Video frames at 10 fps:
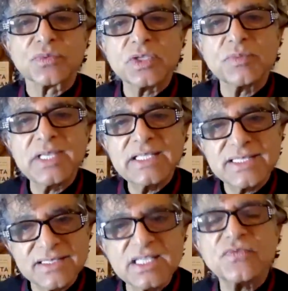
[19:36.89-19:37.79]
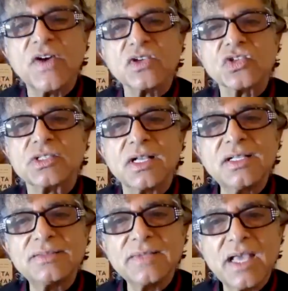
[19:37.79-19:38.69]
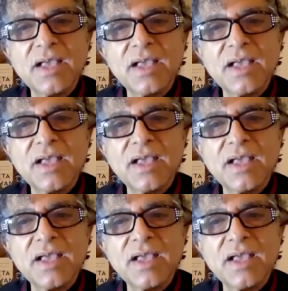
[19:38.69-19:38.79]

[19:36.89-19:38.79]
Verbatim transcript: which means dysfunctional